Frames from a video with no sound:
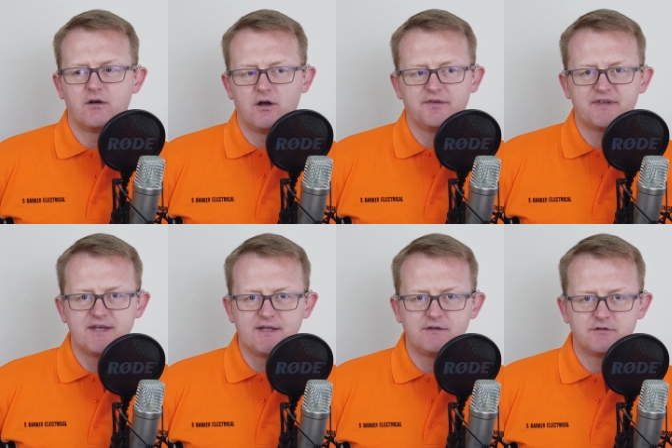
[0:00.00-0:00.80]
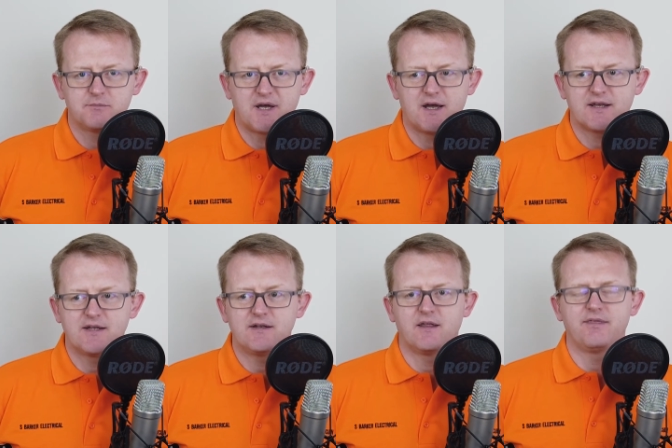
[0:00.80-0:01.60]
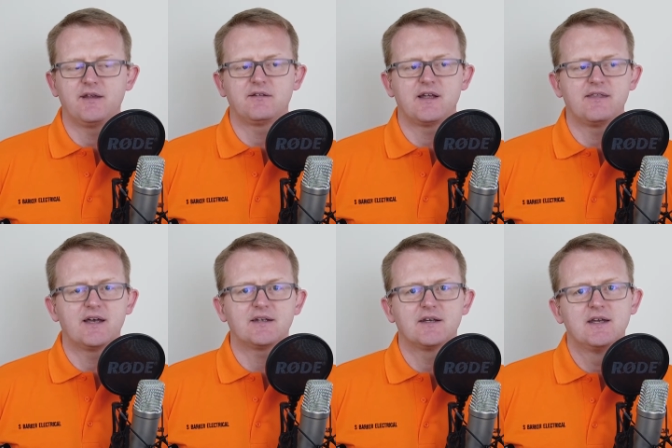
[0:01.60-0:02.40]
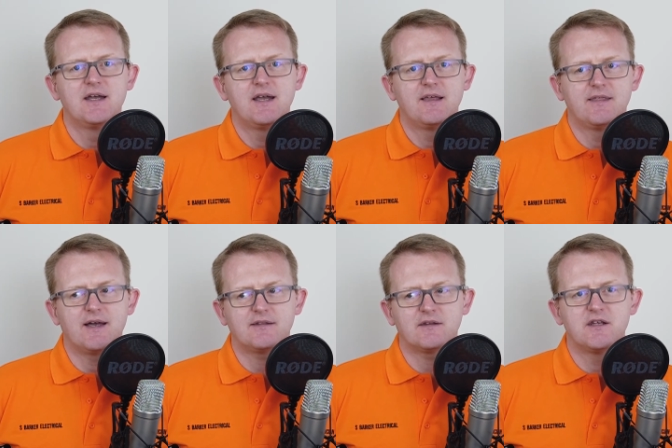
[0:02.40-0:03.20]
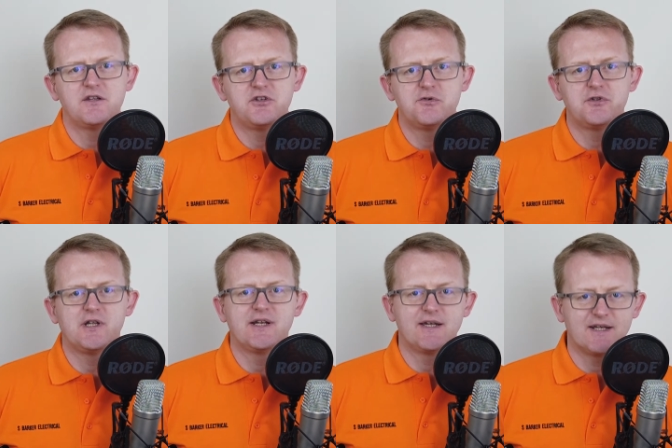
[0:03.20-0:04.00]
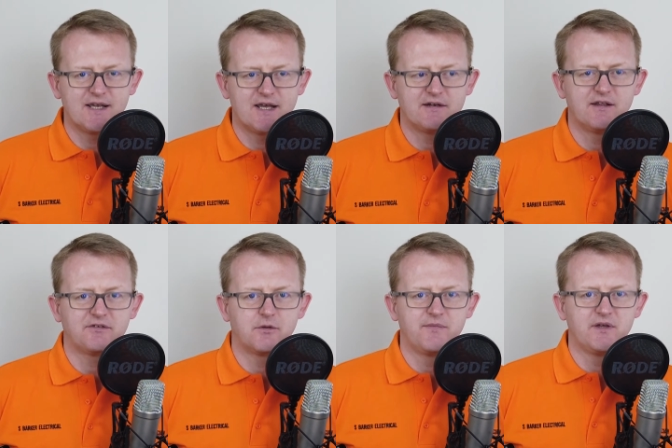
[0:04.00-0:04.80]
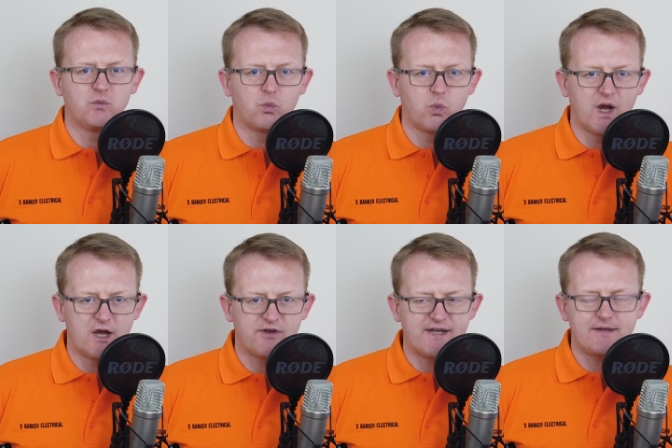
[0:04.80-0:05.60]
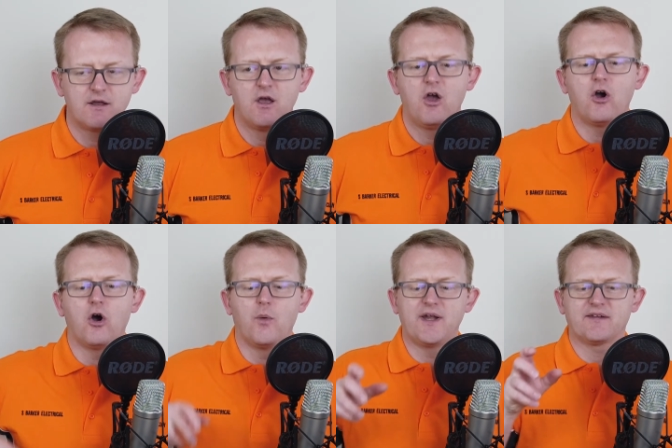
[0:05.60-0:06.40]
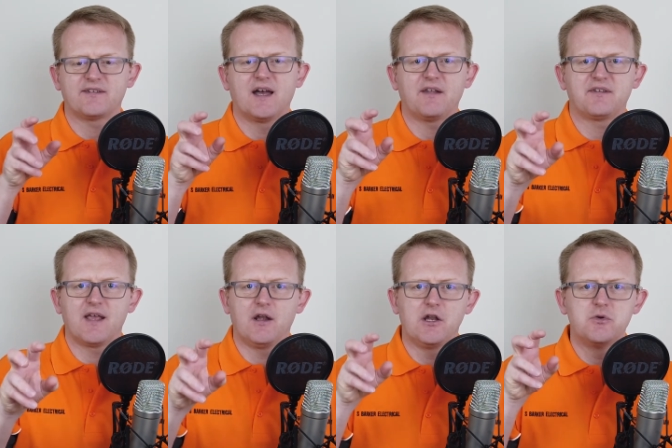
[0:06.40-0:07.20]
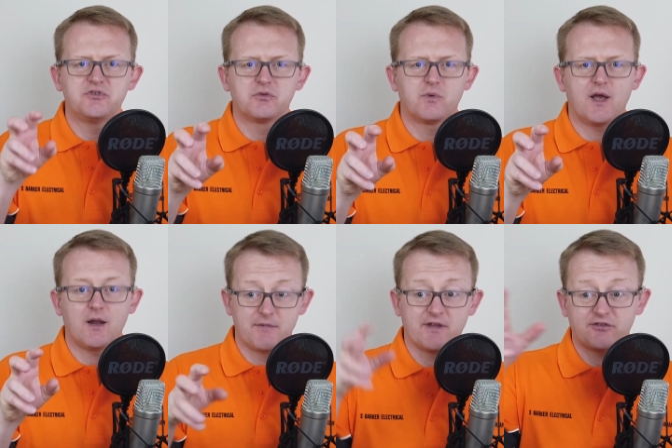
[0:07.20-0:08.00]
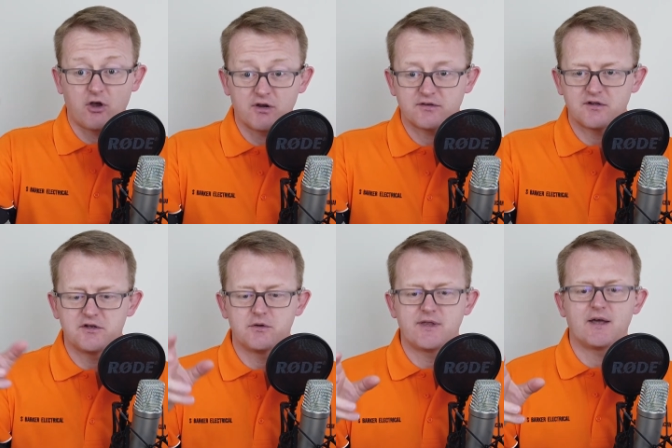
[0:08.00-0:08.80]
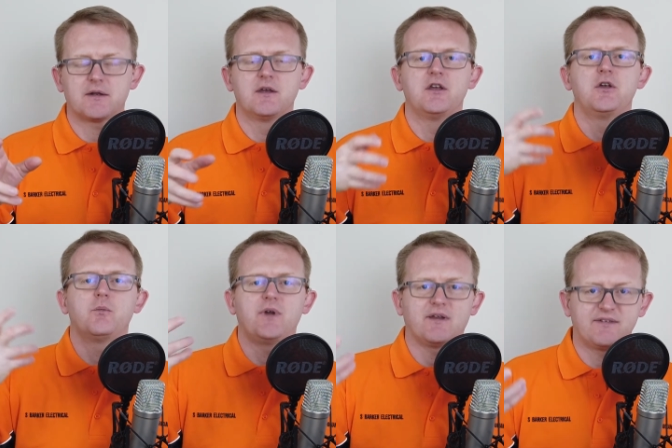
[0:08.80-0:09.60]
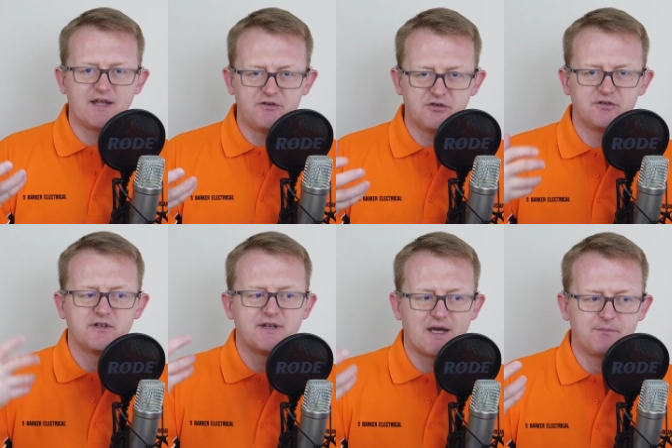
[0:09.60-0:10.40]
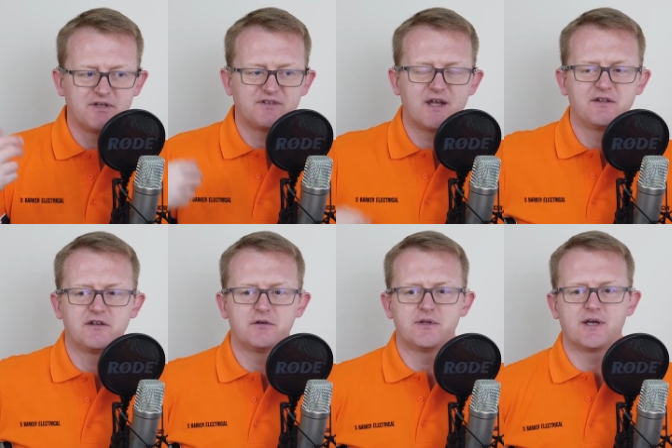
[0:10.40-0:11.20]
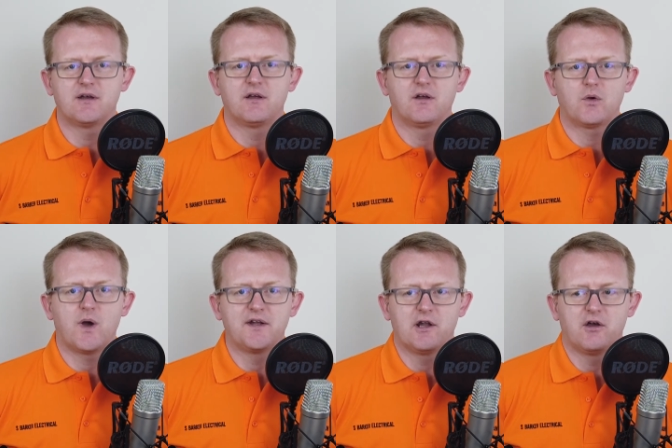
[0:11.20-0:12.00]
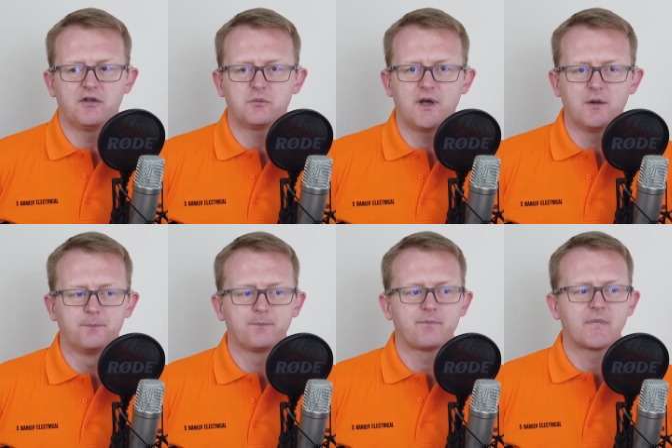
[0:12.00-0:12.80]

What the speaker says: or seeing sparking and things like that, that is usually an indicator that something is wearing, or when it starts to get loose as well. I mean, the sockets can do that, but extensions and adapters tend to do that quite a lot as well.